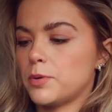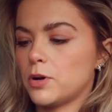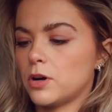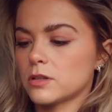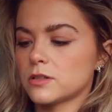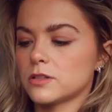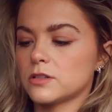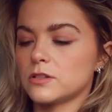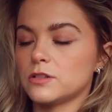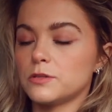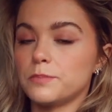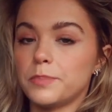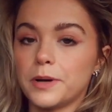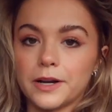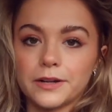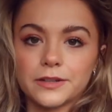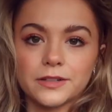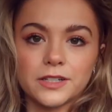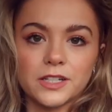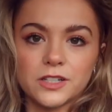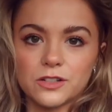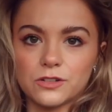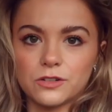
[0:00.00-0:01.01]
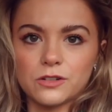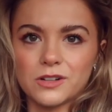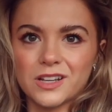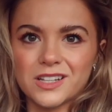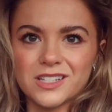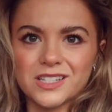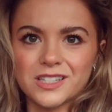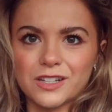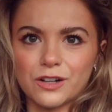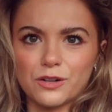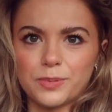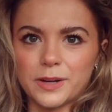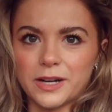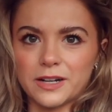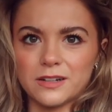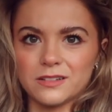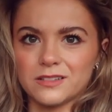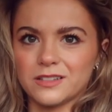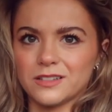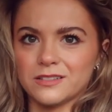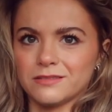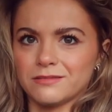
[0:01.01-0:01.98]
bottle, but you know, it's still
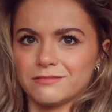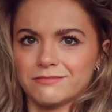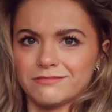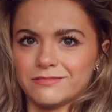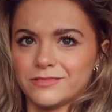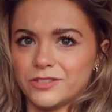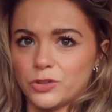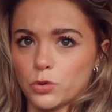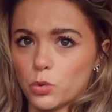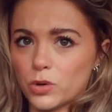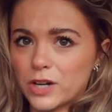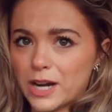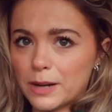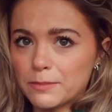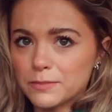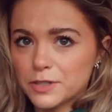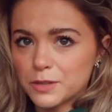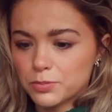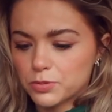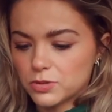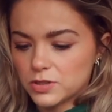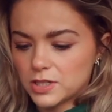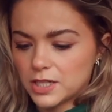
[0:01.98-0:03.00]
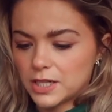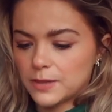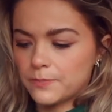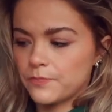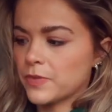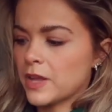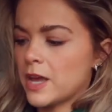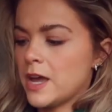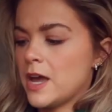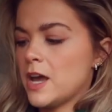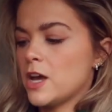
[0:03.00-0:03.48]
better than no grams of protein.